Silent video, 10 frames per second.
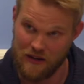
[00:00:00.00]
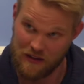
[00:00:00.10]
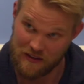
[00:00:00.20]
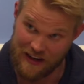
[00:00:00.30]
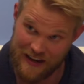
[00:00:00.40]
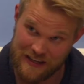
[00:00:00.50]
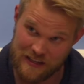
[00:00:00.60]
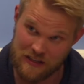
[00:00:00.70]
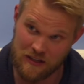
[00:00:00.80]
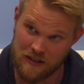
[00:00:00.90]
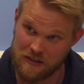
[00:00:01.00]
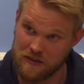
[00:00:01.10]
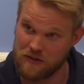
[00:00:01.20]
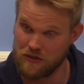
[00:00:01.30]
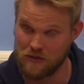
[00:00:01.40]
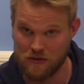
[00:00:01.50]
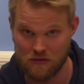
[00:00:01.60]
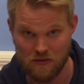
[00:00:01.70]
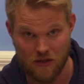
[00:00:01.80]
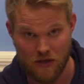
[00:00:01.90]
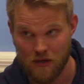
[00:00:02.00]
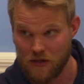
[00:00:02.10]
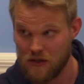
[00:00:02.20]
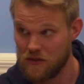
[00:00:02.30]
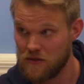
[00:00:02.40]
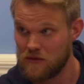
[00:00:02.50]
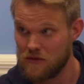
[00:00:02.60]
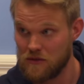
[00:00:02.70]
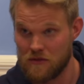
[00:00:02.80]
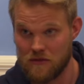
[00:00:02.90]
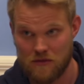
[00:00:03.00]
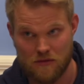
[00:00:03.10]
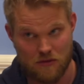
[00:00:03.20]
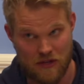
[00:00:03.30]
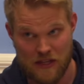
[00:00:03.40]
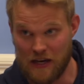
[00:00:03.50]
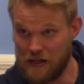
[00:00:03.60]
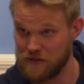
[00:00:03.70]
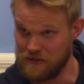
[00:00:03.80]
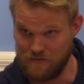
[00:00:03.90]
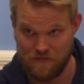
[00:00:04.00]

1,800 to 3,000.